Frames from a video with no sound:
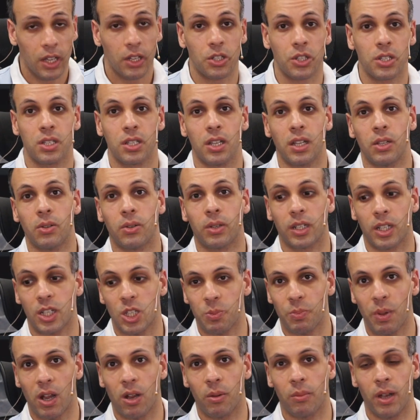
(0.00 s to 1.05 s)
just so that you could
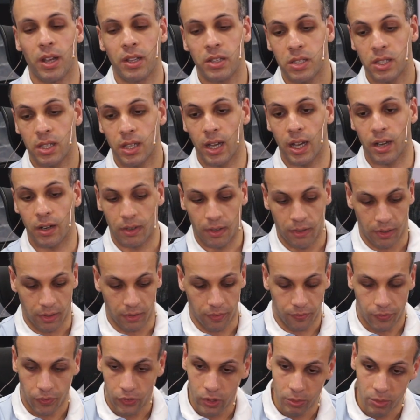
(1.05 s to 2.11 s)
experiment. You got a, a
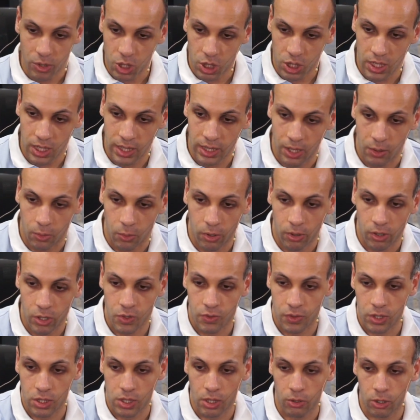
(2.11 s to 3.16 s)
full machine that works
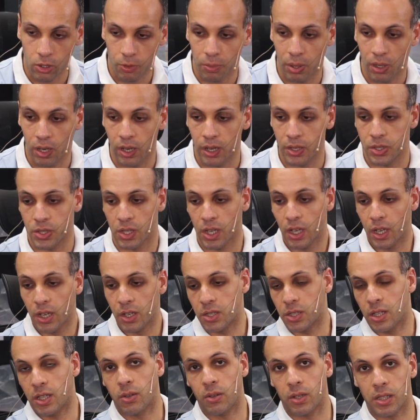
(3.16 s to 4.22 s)
for donor parts
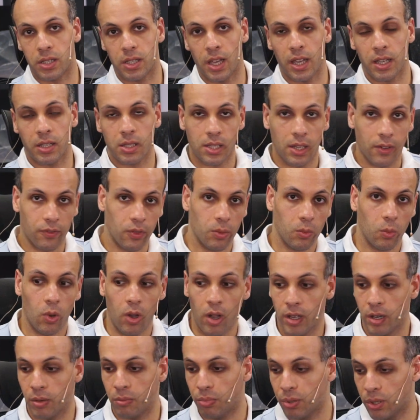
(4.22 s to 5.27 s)
so that you could take stuff from
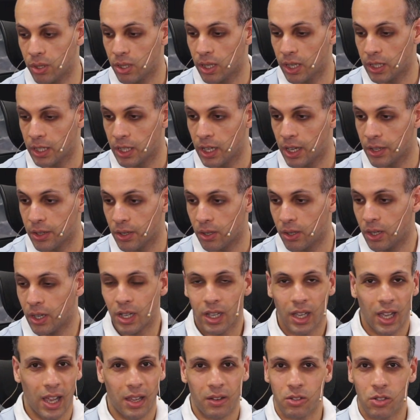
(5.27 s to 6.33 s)
one and put it on another
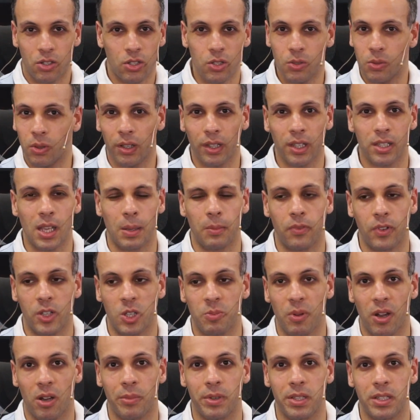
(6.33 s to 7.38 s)
and do all this type of
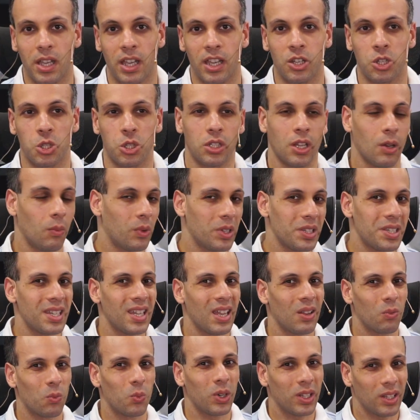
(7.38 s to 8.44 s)
experimentation. And then once you
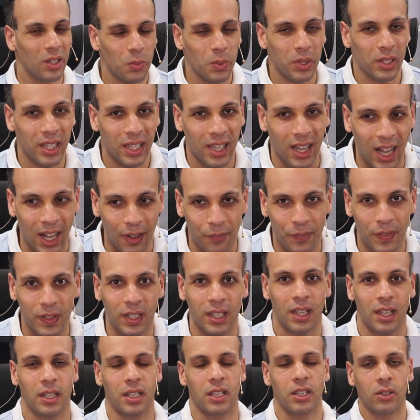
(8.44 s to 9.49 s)
get really, really
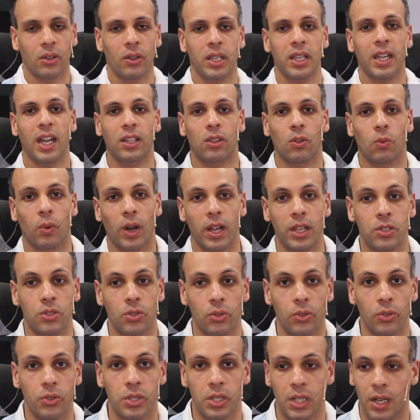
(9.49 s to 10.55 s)
confident and you know you got the right
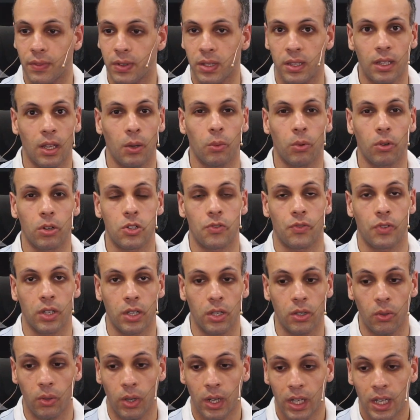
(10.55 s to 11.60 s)
tools and everything that works for
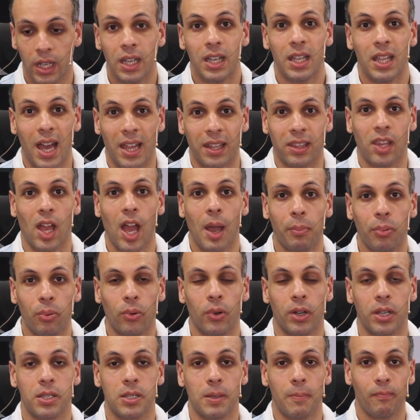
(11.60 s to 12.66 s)
you, at that
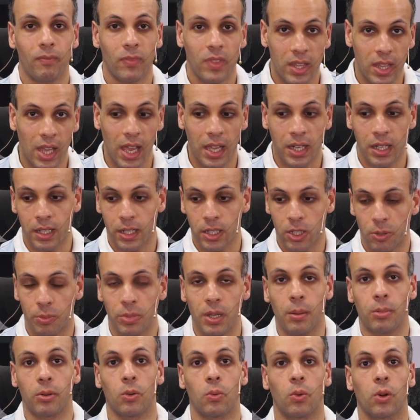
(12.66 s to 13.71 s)
point, then you'll be
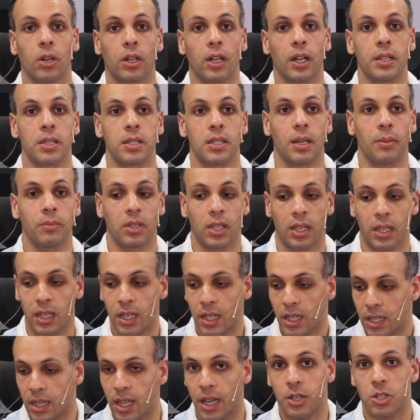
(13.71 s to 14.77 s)
able to work on something
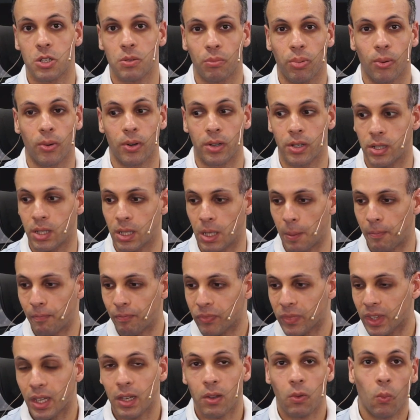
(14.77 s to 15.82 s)
that is important to you.
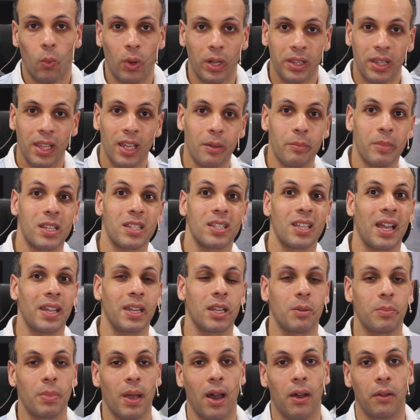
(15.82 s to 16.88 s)
One thing I'm
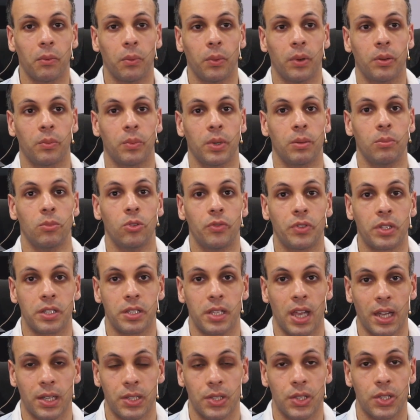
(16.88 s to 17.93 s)
excited about when we move to
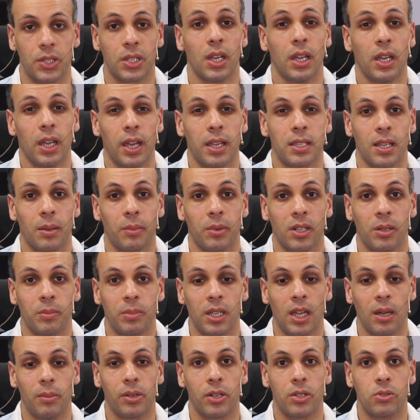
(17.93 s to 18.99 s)
Texas is I'm going to
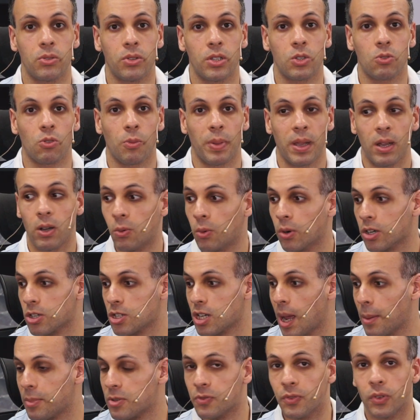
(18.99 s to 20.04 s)
be able to do these repair
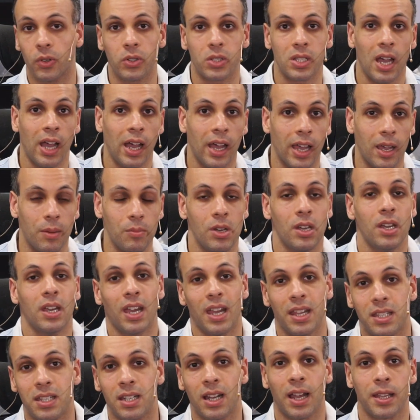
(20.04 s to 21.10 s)
workshops full time.
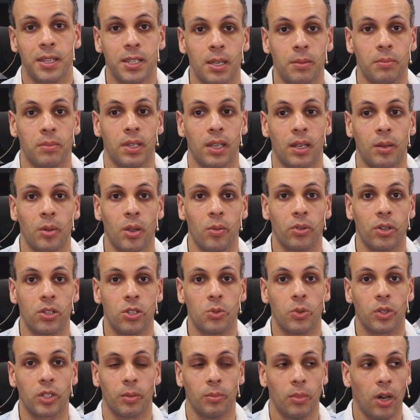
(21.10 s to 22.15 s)
It's not something that I'm able to
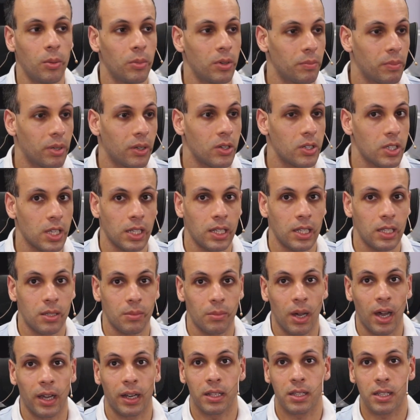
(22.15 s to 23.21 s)
do at the moment because I need to
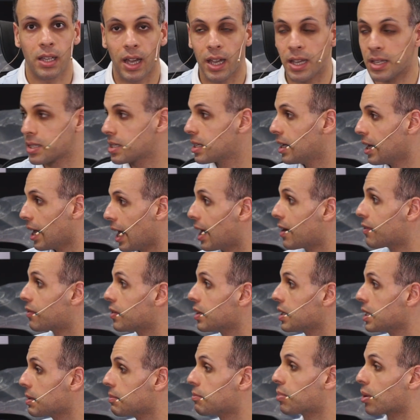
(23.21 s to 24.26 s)
monetize
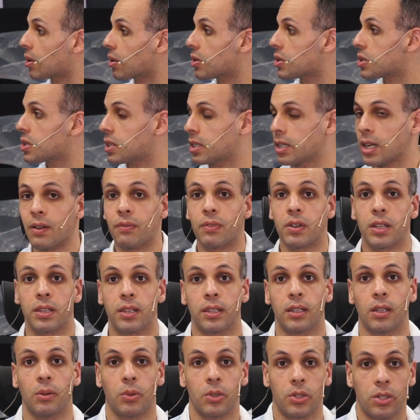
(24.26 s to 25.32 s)
every person and
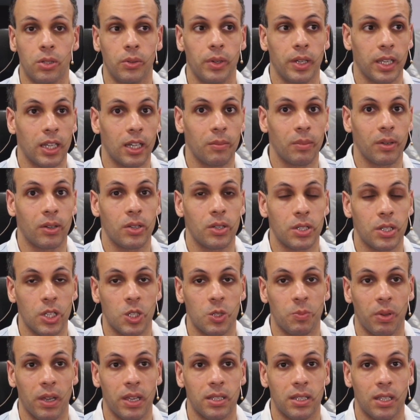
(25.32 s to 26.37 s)
everything that we're doing here, because the
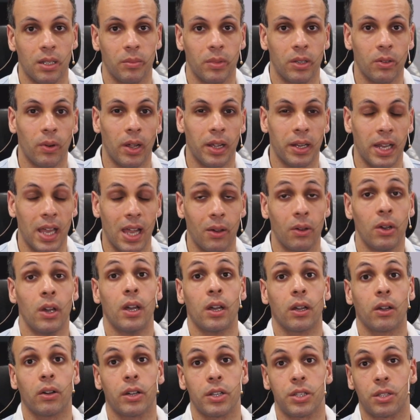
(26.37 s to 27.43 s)
space that I'm in right now
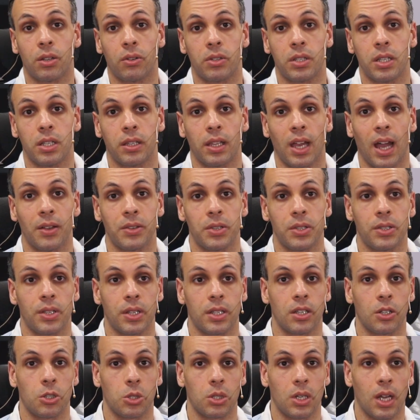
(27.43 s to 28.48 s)
costs thirteen thousand
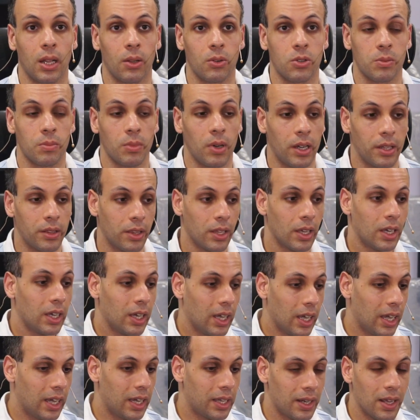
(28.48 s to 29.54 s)
six hundred dollars a month,
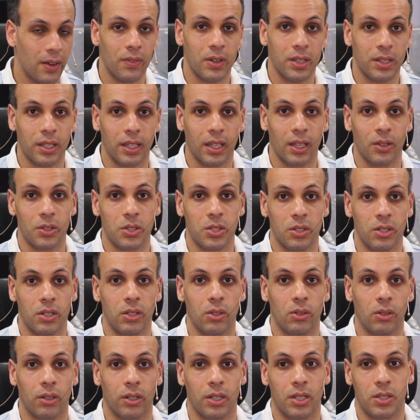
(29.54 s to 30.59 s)
and everything else in New
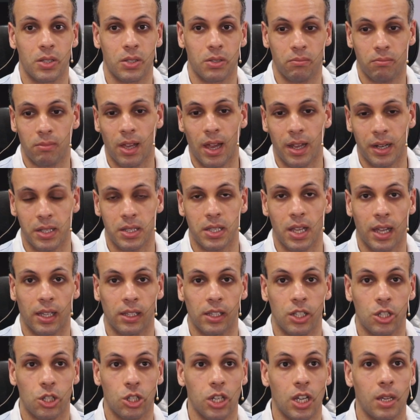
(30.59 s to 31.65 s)
York is not
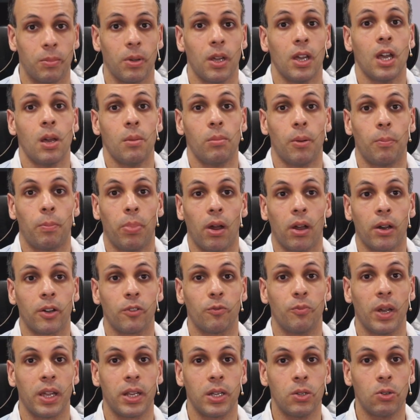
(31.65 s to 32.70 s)
exactly cheap. But part
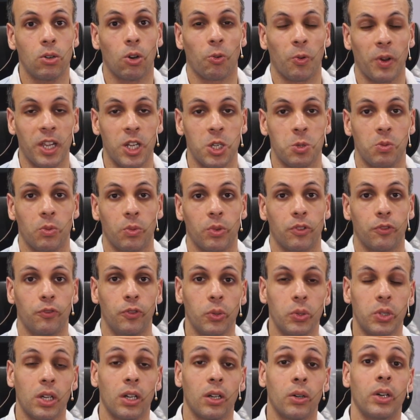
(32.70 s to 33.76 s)
of my new arrangement with
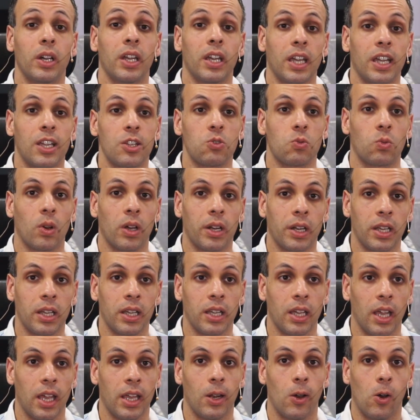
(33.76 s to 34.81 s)
FUTO is
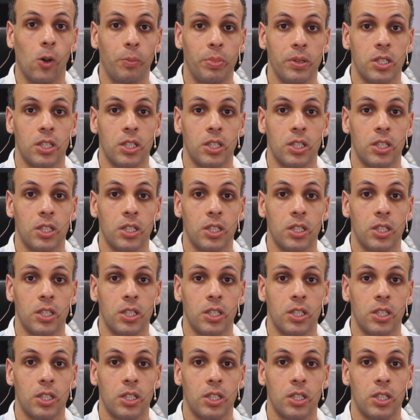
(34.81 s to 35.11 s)
running an open